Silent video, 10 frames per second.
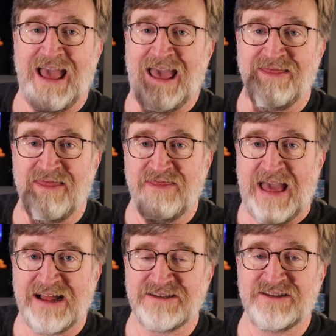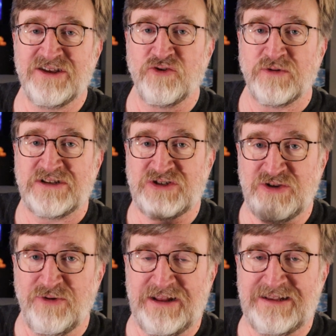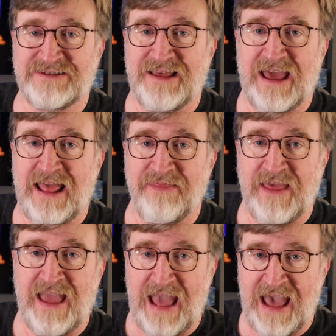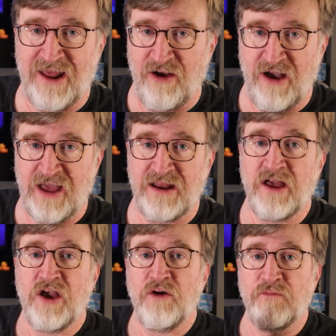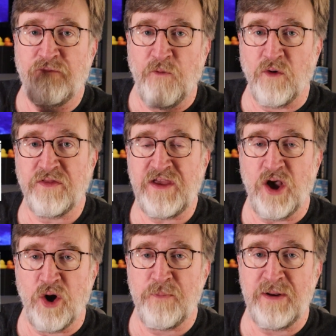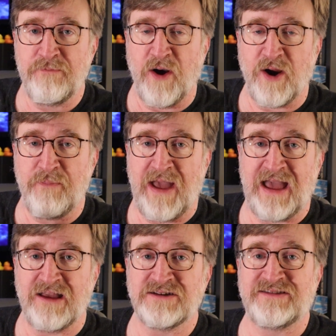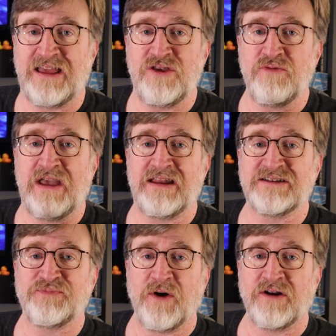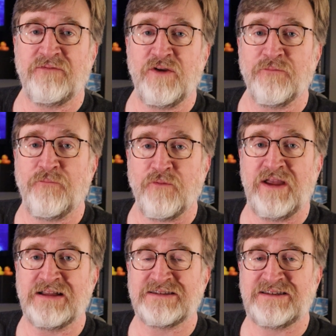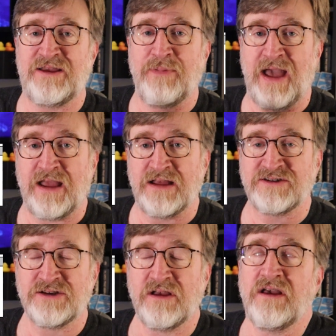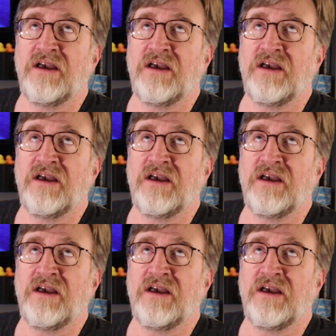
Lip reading: and that's the gratuities that they add on for the open bar package that you get as part of your free at sea package.